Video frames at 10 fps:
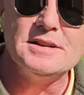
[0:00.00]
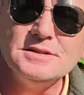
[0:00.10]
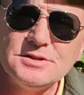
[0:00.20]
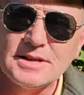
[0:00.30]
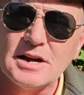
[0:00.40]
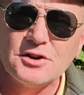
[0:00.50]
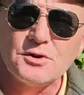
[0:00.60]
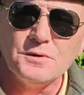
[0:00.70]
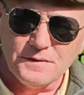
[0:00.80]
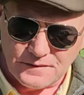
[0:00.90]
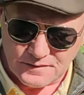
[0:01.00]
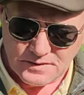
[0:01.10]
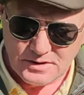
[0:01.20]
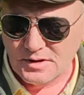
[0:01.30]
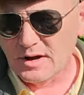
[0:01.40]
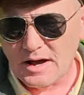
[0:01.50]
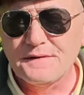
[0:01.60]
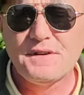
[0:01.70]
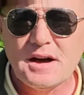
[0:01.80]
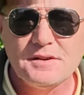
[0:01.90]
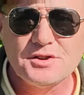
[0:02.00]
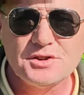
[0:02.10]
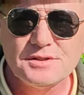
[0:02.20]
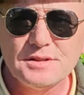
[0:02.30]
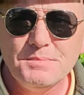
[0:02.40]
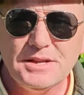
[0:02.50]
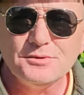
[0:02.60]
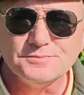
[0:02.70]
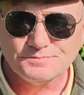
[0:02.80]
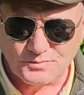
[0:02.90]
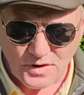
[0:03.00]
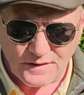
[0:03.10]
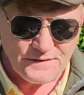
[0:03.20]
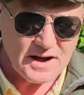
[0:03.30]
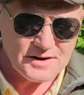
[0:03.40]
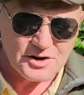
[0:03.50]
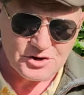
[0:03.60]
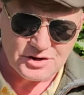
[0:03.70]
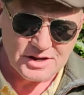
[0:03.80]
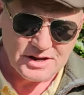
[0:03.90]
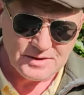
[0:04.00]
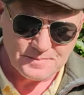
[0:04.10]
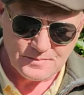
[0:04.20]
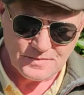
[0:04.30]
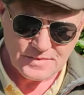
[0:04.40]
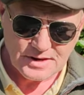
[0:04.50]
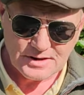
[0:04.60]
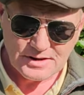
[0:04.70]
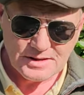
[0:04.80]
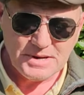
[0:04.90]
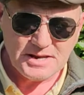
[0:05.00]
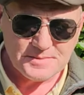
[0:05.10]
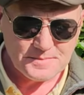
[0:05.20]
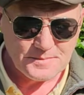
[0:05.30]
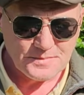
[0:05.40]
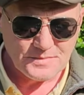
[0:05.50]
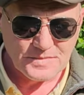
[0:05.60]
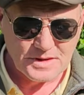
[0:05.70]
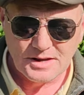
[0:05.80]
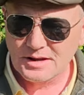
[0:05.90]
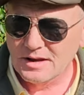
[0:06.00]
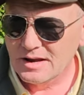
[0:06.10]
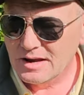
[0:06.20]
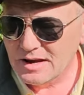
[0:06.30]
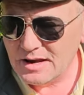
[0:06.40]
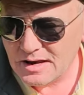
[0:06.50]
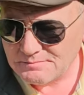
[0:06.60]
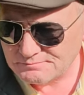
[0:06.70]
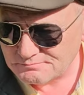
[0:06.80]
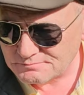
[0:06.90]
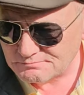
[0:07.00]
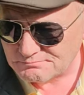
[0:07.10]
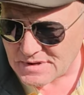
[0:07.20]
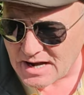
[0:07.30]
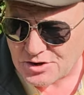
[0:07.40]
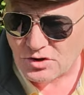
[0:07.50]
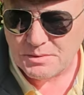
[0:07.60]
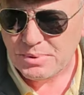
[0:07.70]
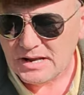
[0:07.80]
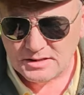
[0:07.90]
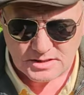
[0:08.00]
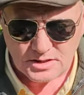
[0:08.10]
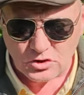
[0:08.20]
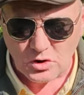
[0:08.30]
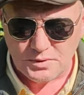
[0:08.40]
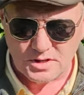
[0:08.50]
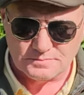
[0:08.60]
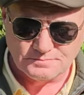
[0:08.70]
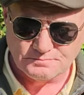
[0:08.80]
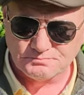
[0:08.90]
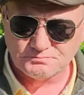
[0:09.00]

into that groove and varnished the beetle, or varnished the bean. He actually painted the top of them